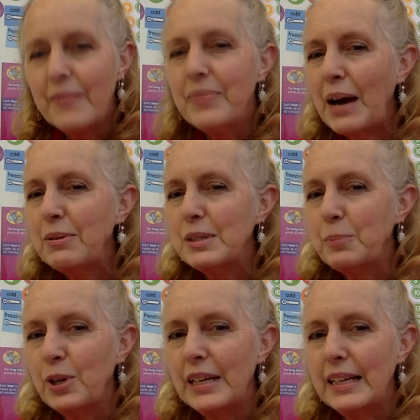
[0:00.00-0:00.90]
That one's
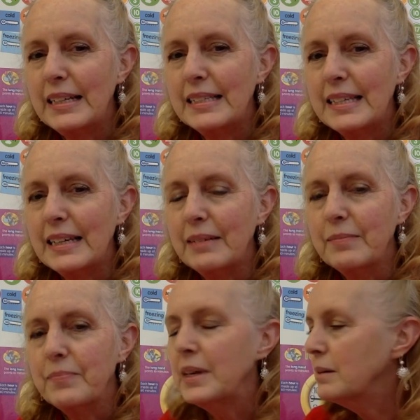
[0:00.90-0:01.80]
pretty easy
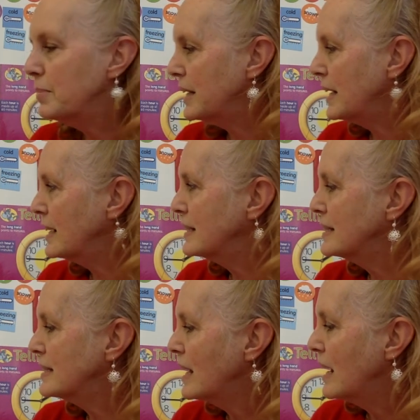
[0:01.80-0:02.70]

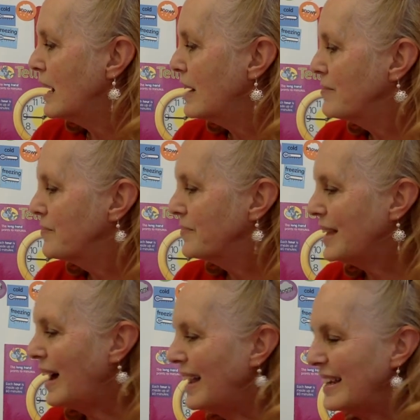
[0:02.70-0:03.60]
because
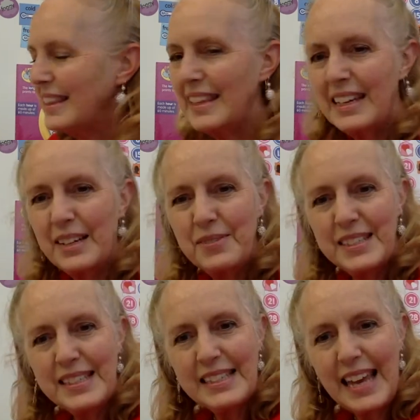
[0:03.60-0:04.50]
I can think of
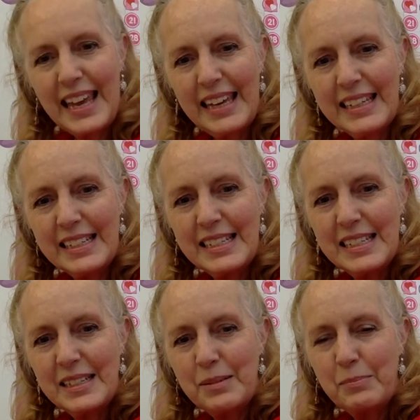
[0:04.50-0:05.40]

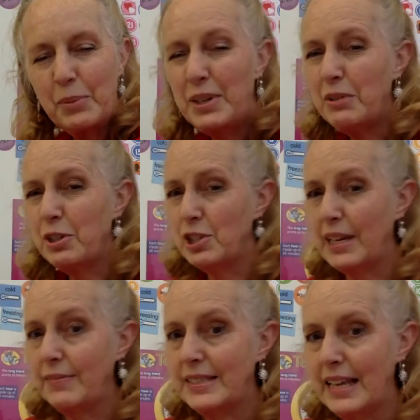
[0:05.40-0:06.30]
sand, but we don't
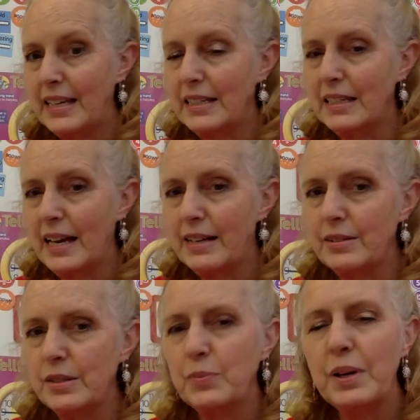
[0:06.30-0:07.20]
usually have sand at the
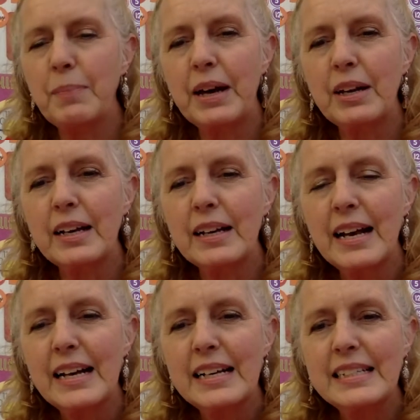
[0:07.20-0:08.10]
house. What about a
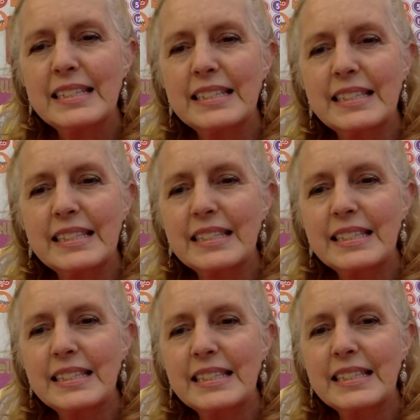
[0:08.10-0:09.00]

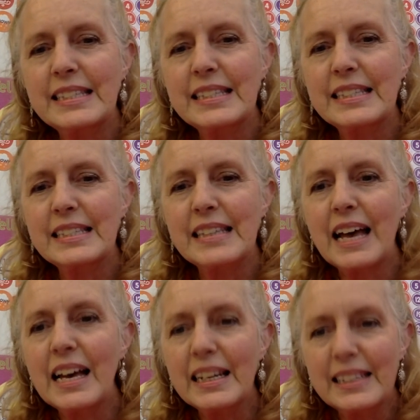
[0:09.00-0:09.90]

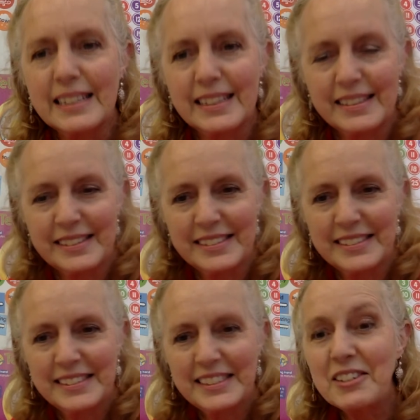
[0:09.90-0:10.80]
sun?
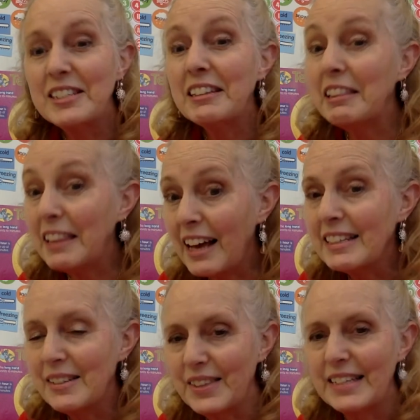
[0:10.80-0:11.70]
There's
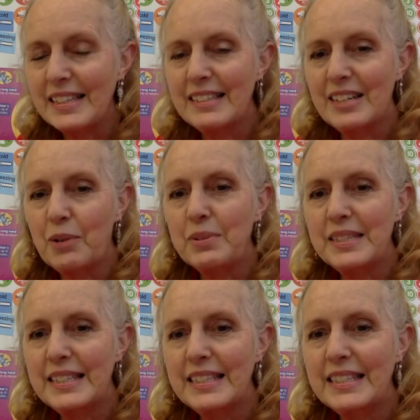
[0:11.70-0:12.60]
lots of things that start with
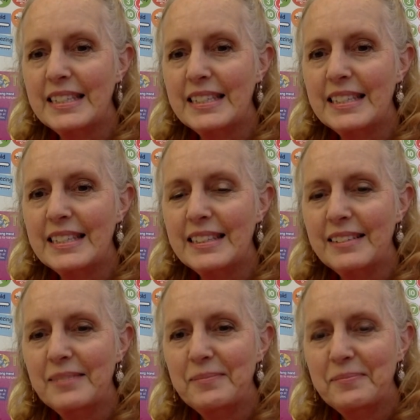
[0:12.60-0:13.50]
S.
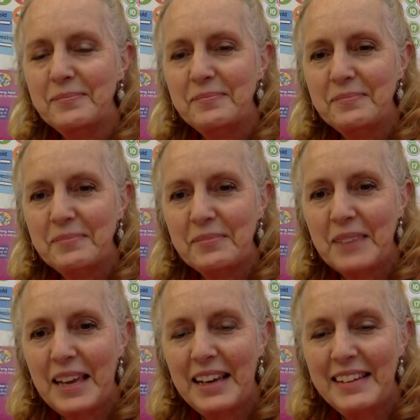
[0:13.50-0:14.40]

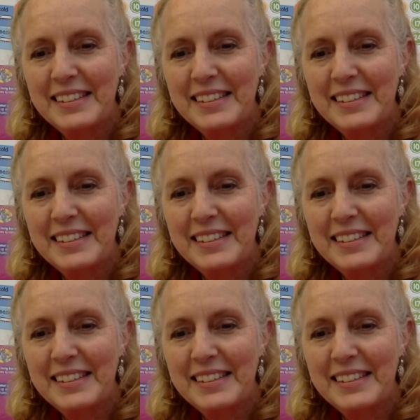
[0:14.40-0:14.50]
Okay?